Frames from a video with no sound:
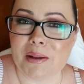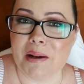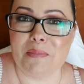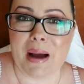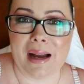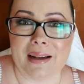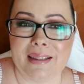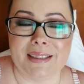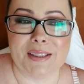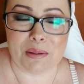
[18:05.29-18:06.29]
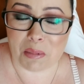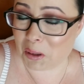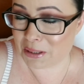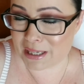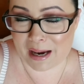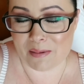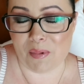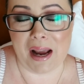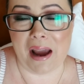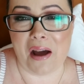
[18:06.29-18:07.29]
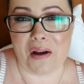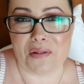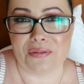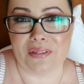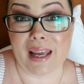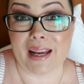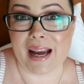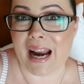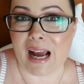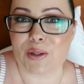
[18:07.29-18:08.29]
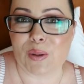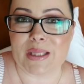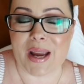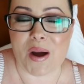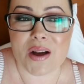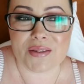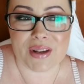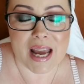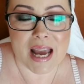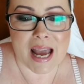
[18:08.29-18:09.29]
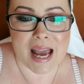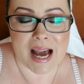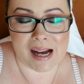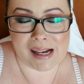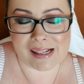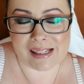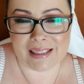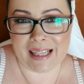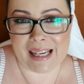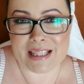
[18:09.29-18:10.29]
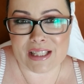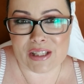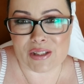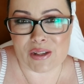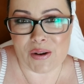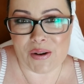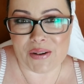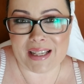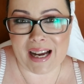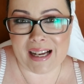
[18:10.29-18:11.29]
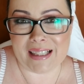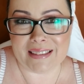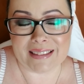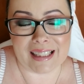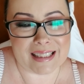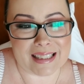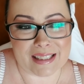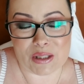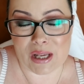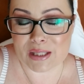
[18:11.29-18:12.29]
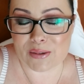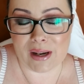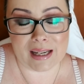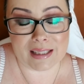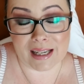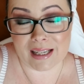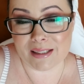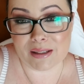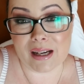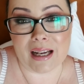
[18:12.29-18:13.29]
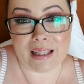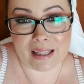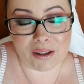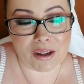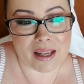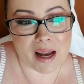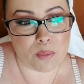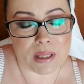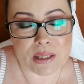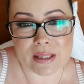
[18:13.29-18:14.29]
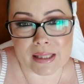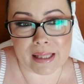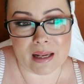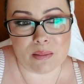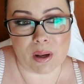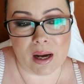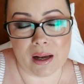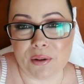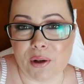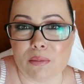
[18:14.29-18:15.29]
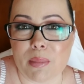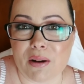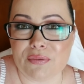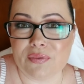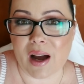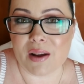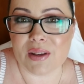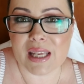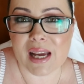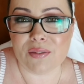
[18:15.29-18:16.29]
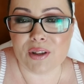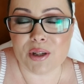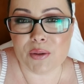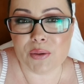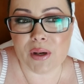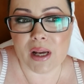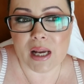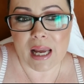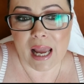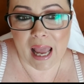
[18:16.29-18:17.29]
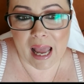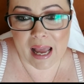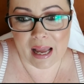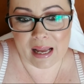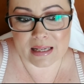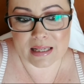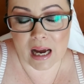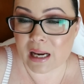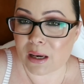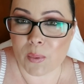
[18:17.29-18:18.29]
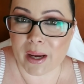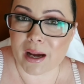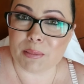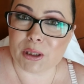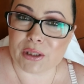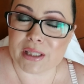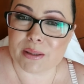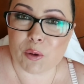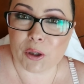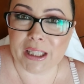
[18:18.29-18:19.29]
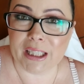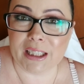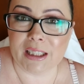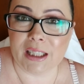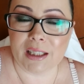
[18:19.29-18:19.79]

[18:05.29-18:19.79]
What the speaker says: come back some other time when I have like an actual day off. And so yeah, that's why I literally went to sleep, I don't know, about 5 in the afternoon, and I didn't wake up till this morning,